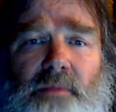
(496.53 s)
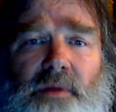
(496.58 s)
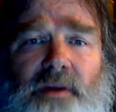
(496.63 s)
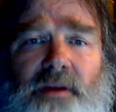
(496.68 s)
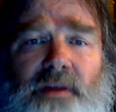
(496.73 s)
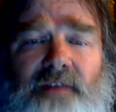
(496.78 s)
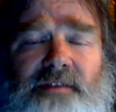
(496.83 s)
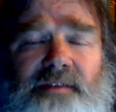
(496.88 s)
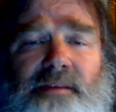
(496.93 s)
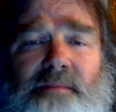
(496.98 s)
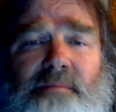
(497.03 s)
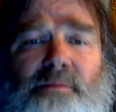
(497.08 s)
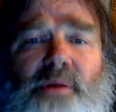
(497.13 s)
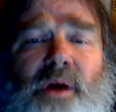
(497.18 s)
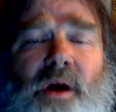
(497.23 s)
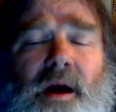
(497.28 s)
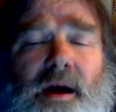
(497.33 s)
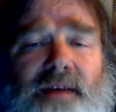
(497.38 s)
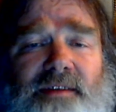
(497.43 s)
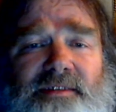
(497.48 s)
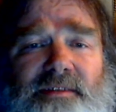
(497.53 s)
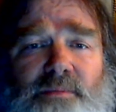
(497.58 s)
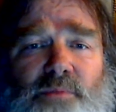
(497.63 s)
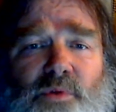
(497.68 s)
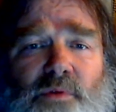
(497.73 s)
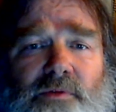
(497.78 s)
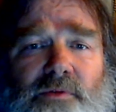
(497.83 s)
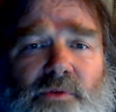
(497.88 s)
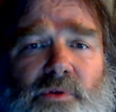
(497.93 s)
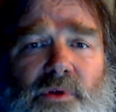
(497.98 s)
It's
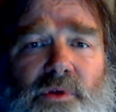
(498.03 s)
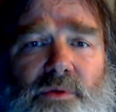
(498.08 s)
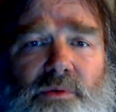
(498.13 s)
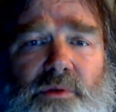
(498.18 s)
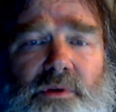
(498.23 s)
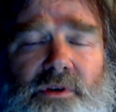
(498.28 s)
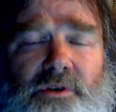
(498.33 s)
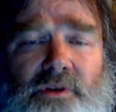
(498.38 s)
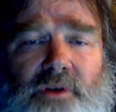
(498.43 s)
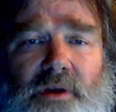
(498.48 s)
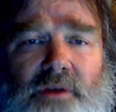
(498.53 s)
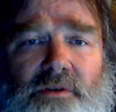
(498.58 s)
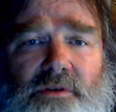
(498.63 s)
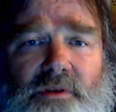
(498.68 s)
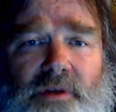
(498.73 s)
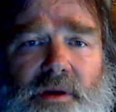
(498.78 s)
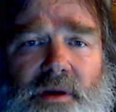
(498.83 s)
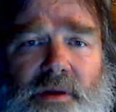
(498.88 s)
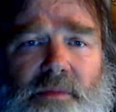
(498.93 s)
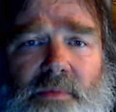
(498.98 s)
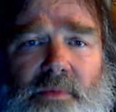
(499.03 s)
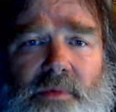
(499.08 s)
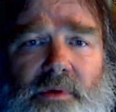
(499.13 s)
impossible for you to judge them.